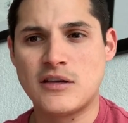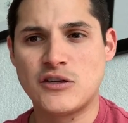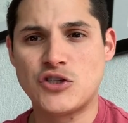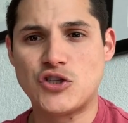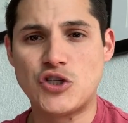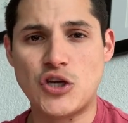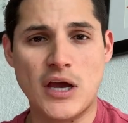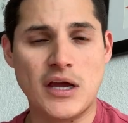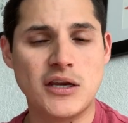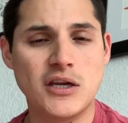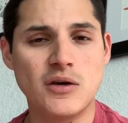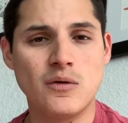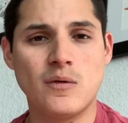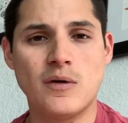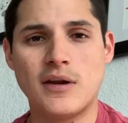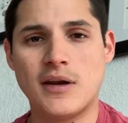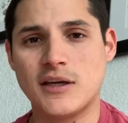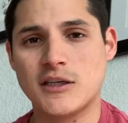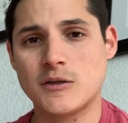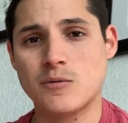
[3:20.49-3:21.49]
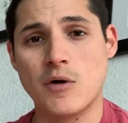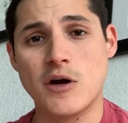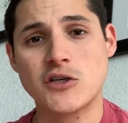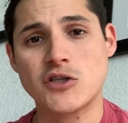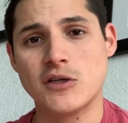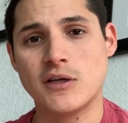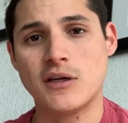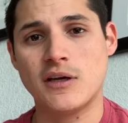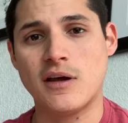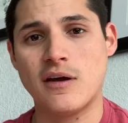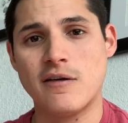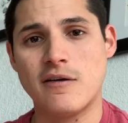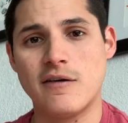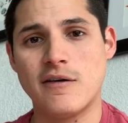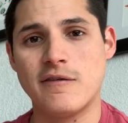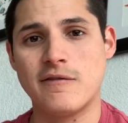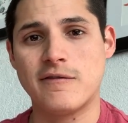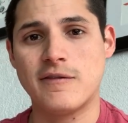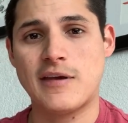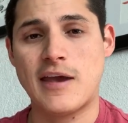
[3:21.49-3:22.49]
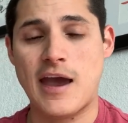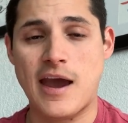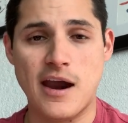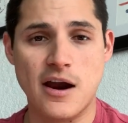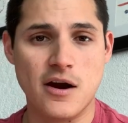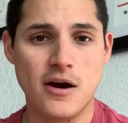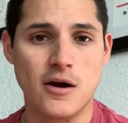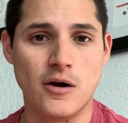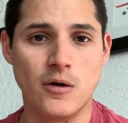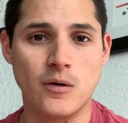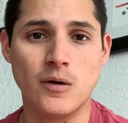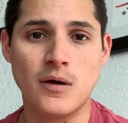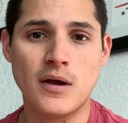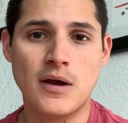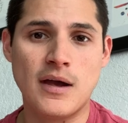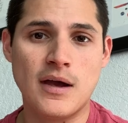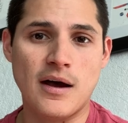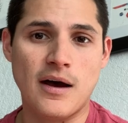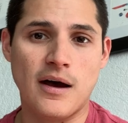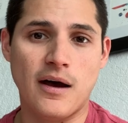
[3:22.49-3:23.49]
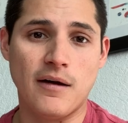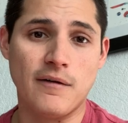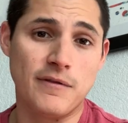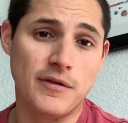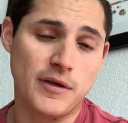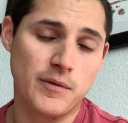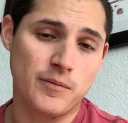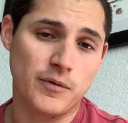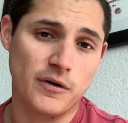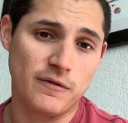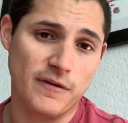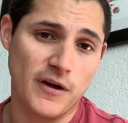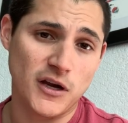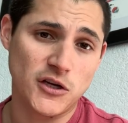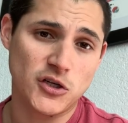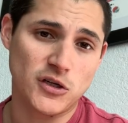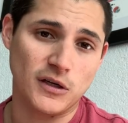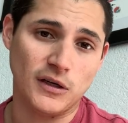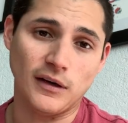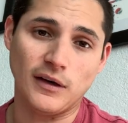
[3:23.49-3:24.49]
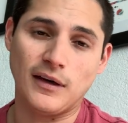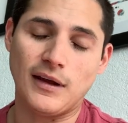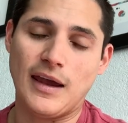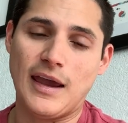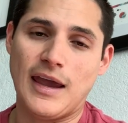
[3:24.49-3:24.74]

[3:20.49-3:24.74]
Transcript: genuine expression of care of the profession.